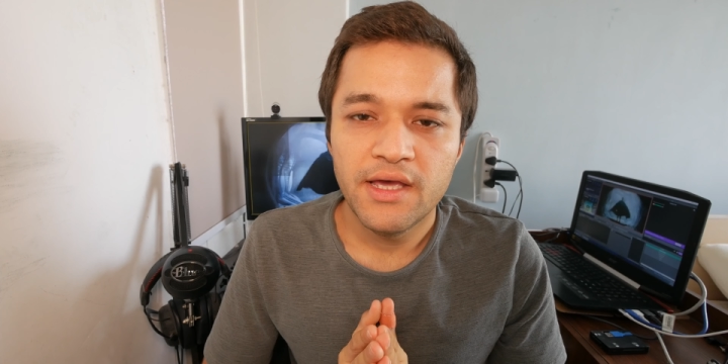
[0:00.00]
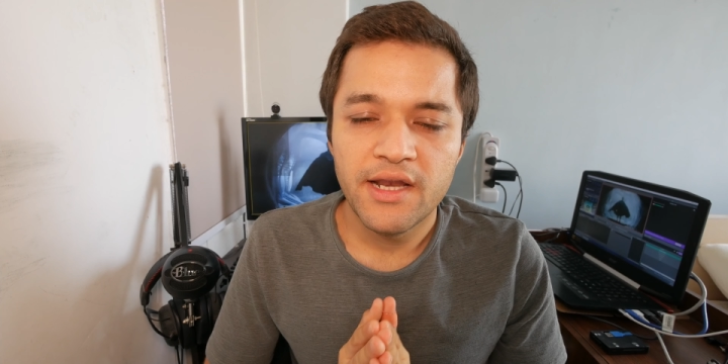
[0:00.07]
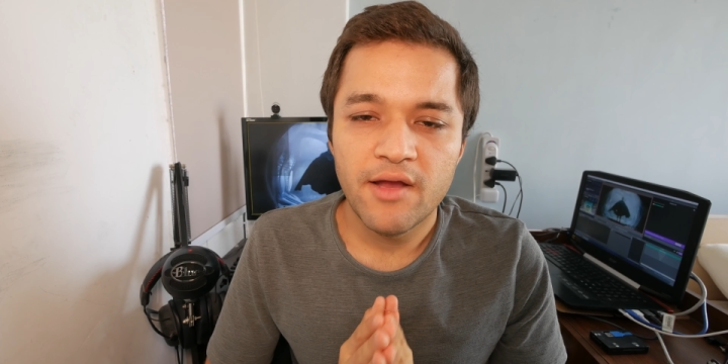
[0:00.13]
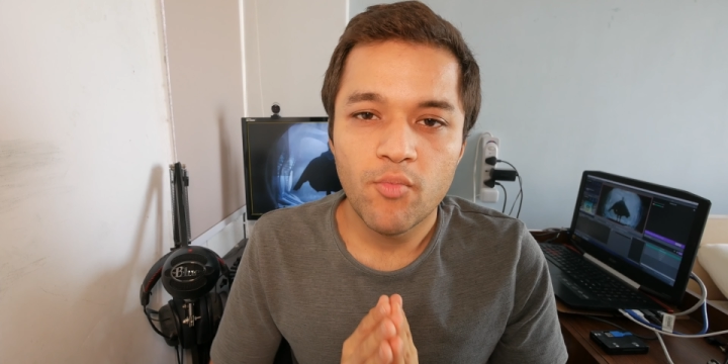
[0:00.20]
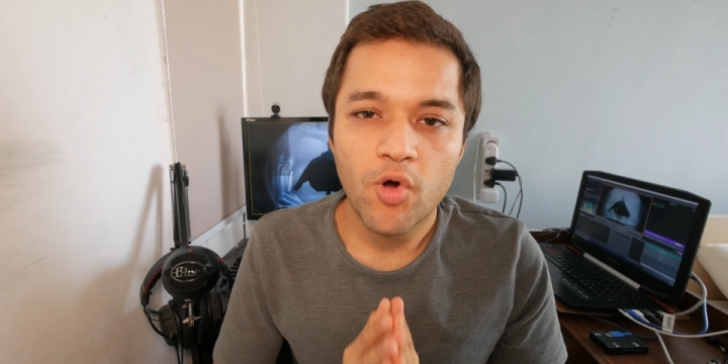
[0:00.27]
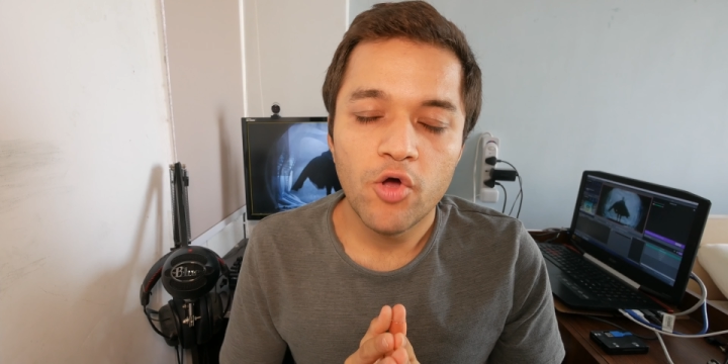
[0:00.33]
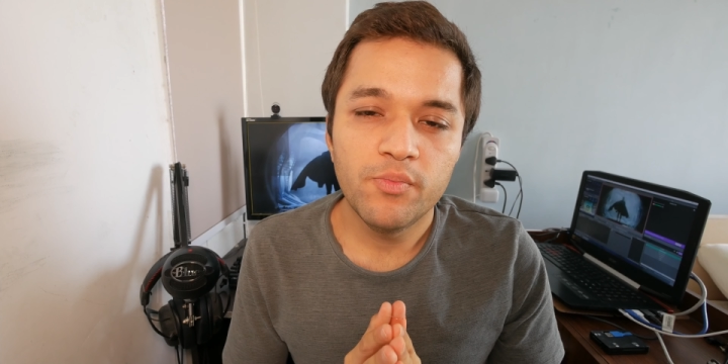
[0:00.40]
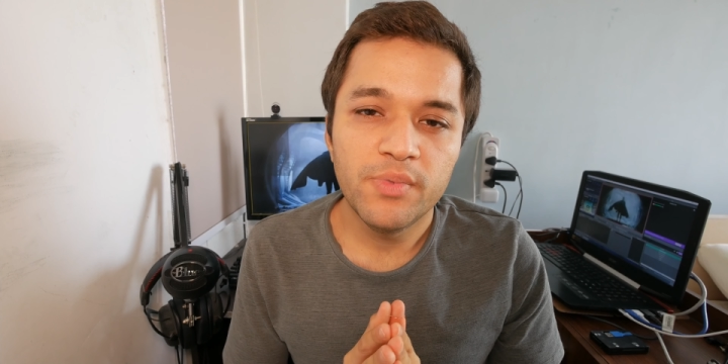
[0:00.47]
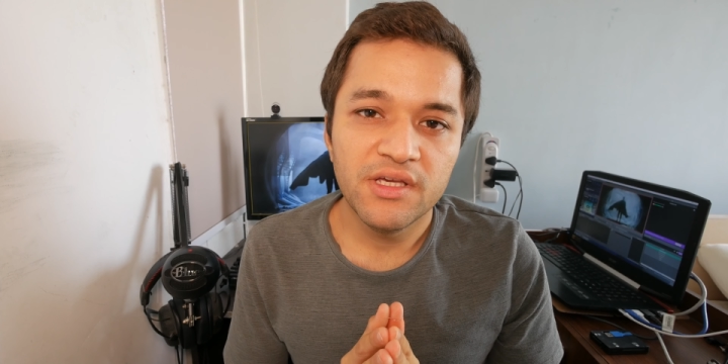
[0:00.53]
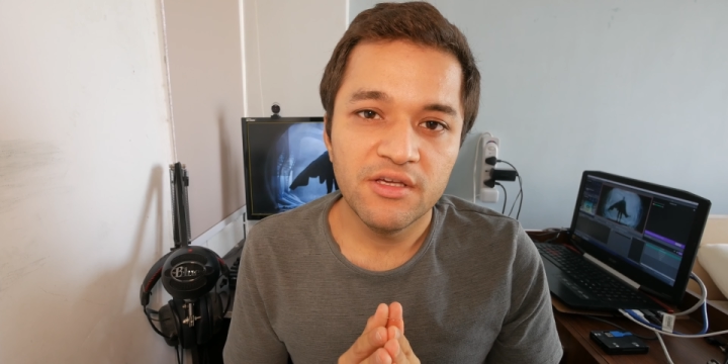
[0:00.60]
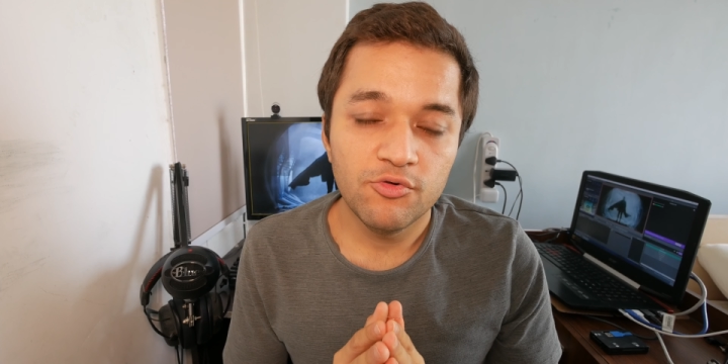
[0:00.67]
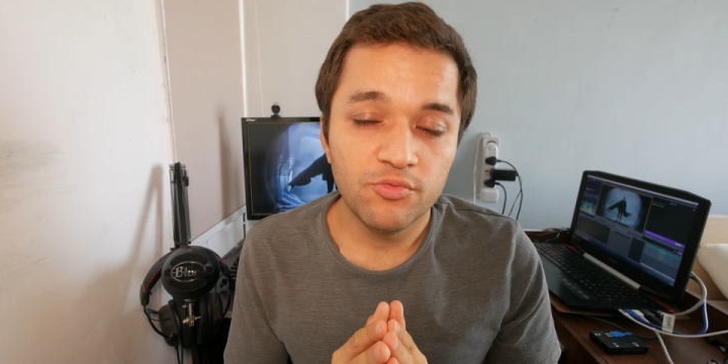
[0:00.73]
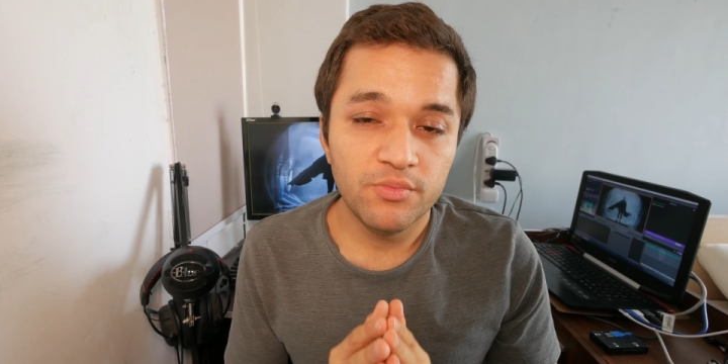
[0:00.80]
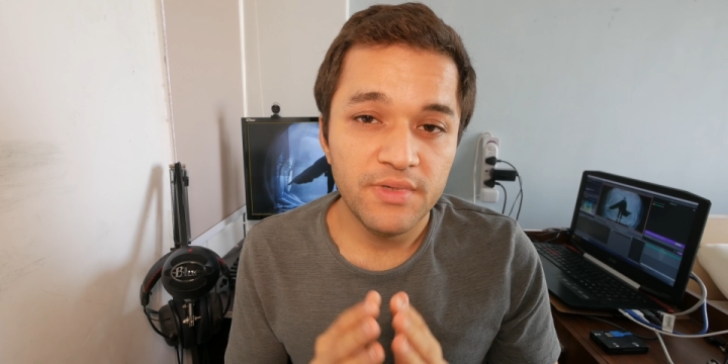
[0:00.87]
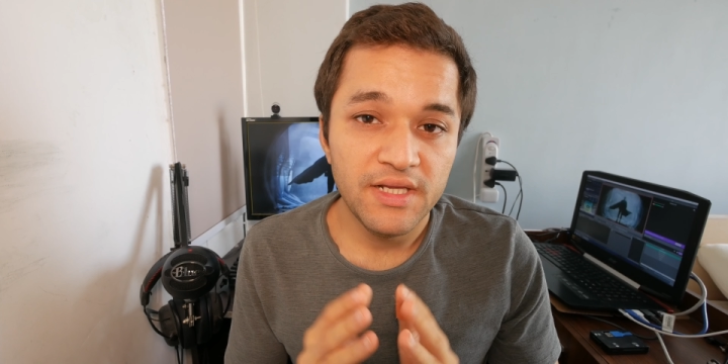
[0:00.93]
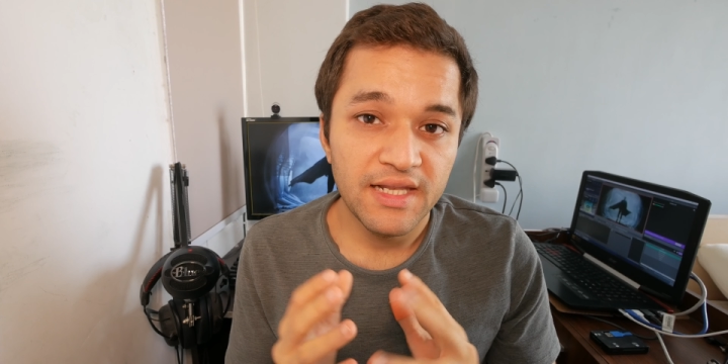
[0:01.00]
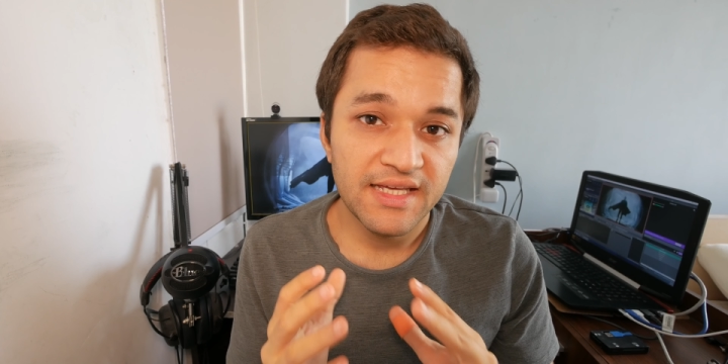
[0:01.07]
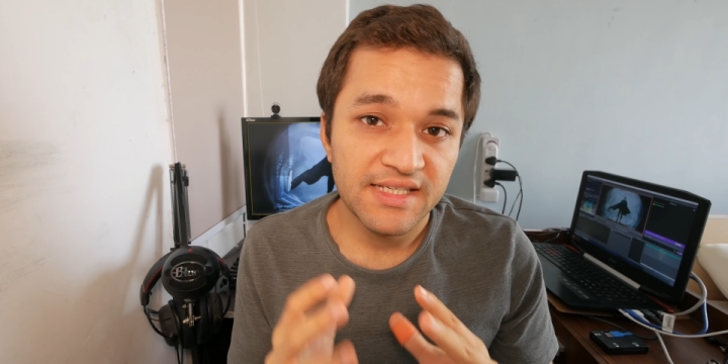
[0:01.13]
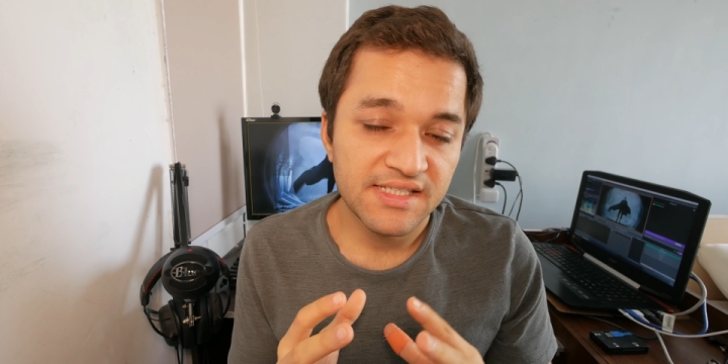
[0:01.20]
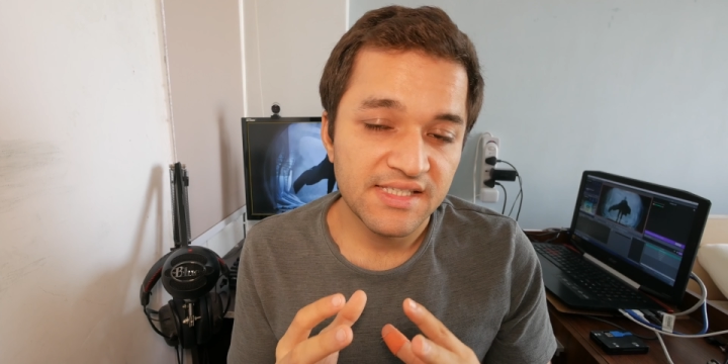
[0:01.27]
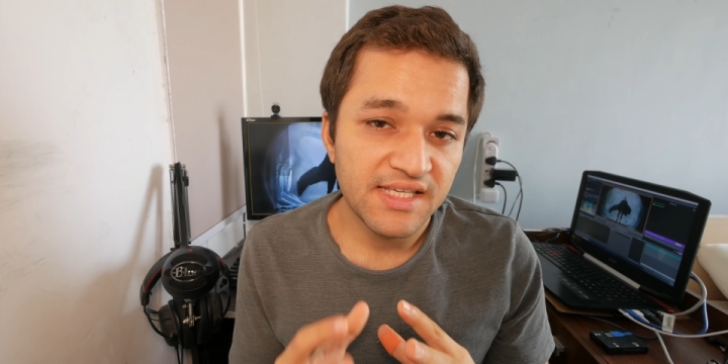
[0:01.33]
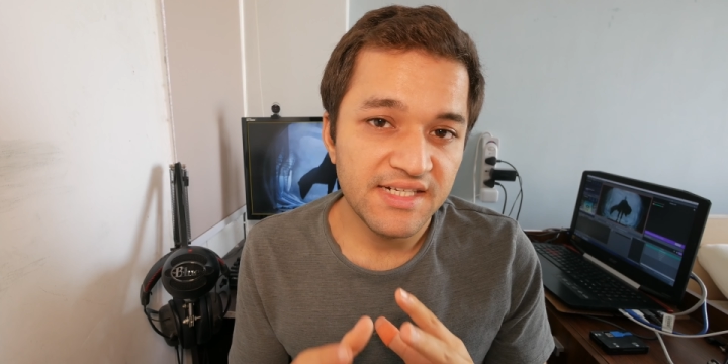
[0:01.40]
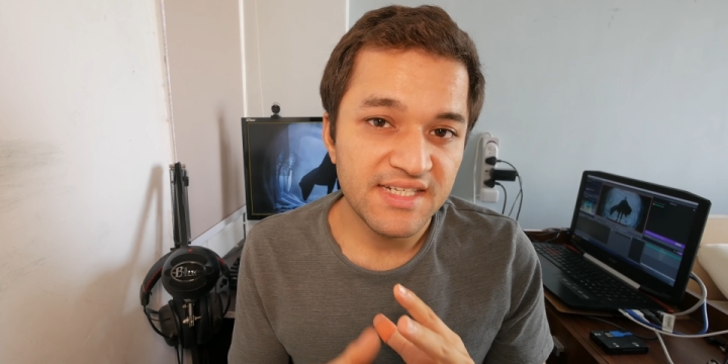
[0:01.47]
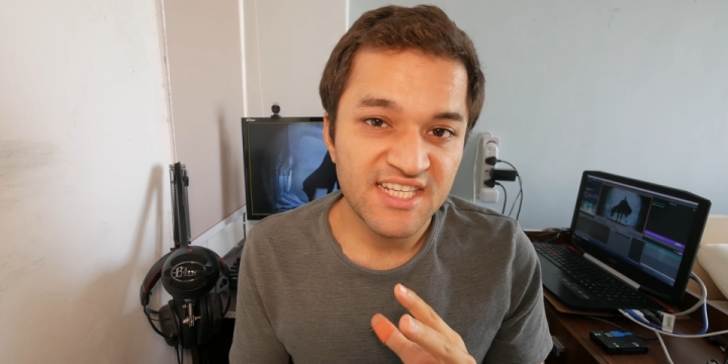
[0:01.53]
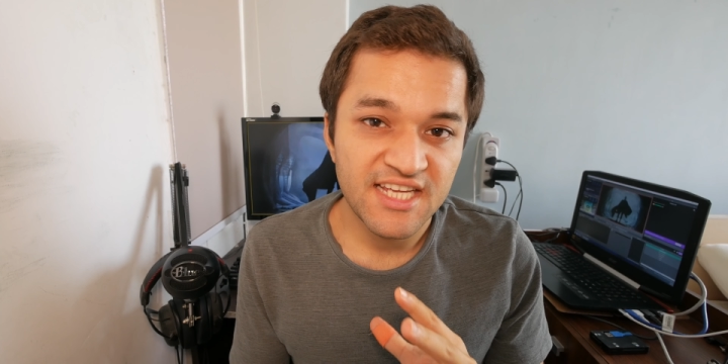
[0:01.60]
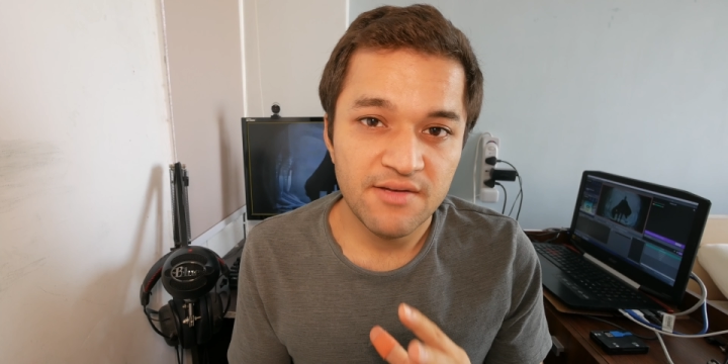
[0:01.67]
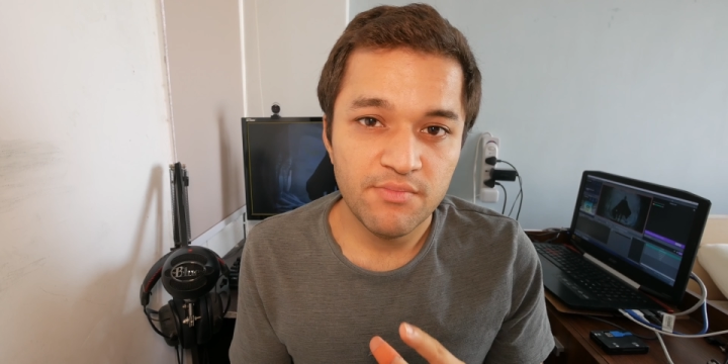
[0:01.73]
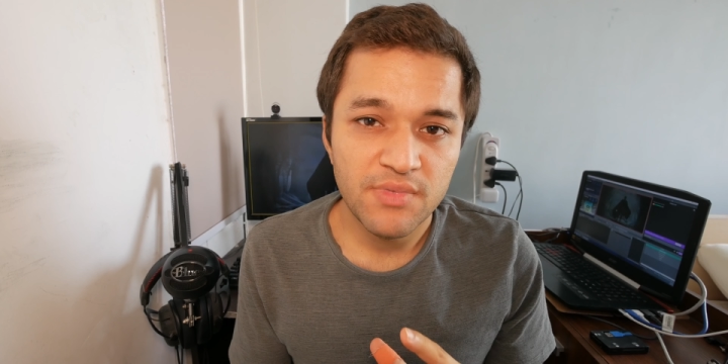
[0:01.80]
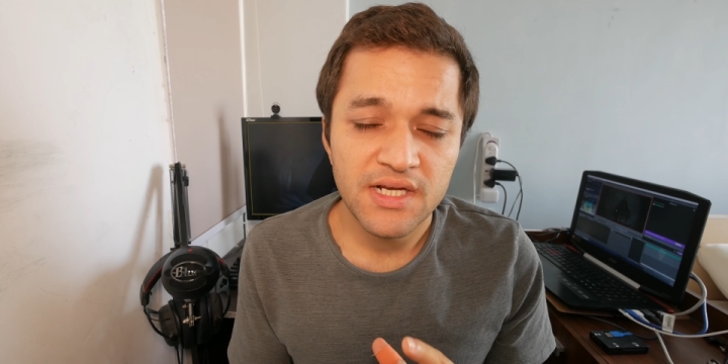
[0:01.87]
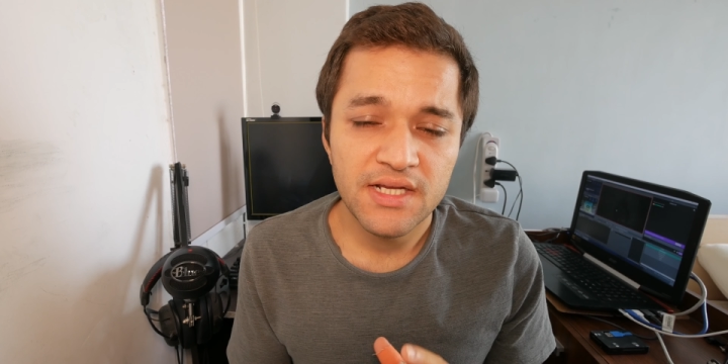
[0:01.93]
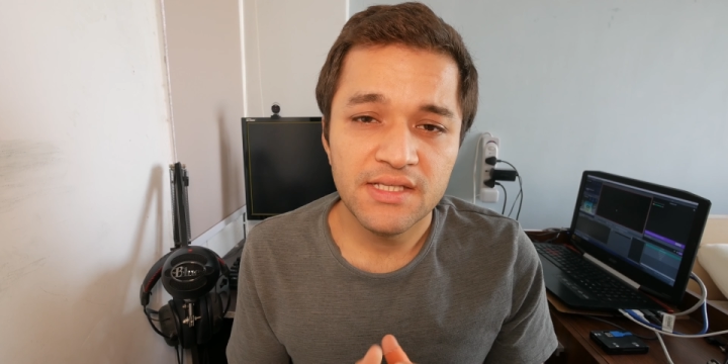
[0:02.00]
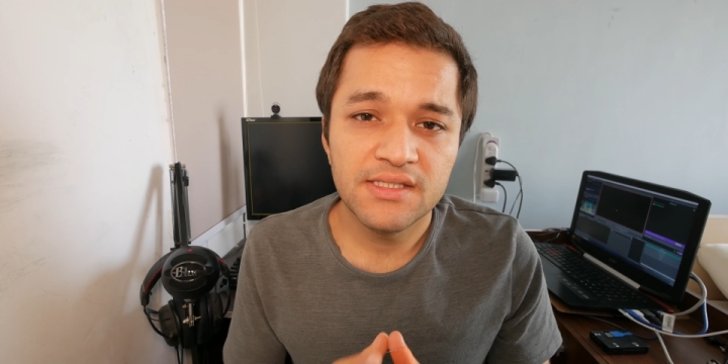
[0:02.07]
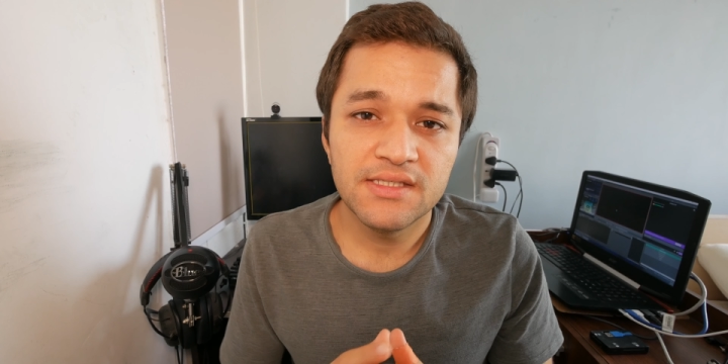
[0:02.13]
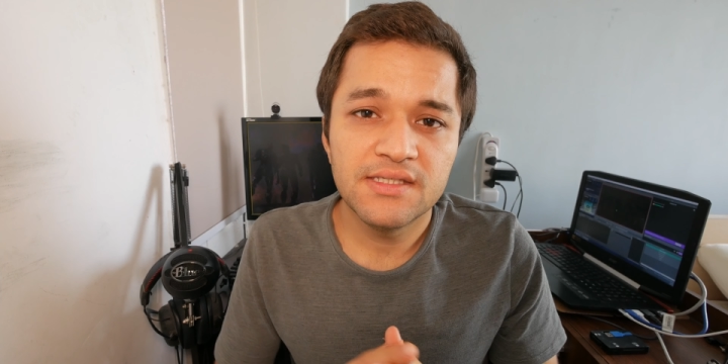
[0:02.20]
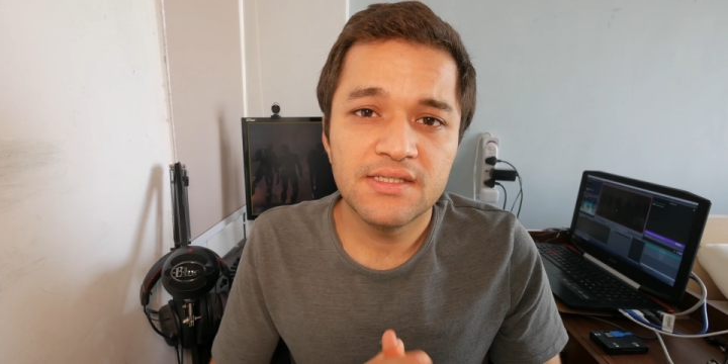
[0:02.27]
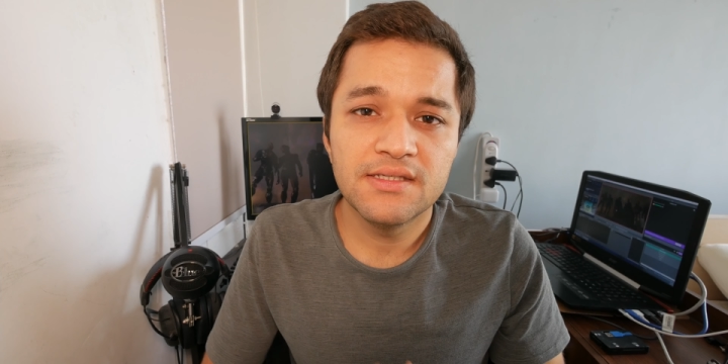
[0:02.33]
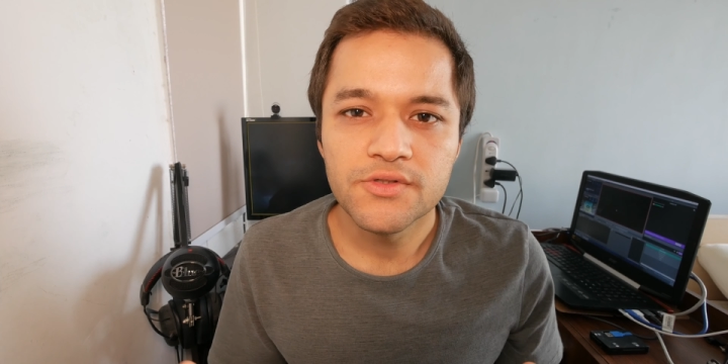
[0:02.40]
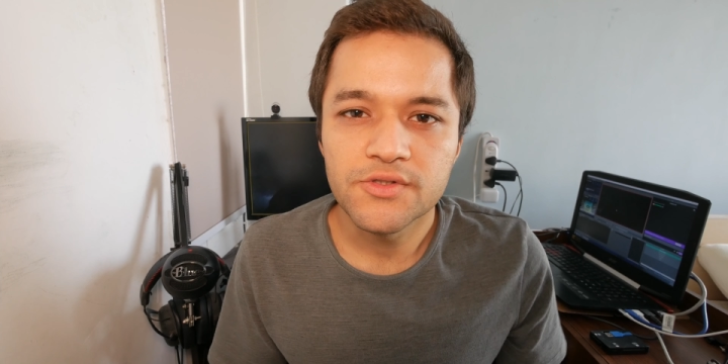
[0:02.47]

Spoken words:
and I'm hoping it will be less than 10 minutes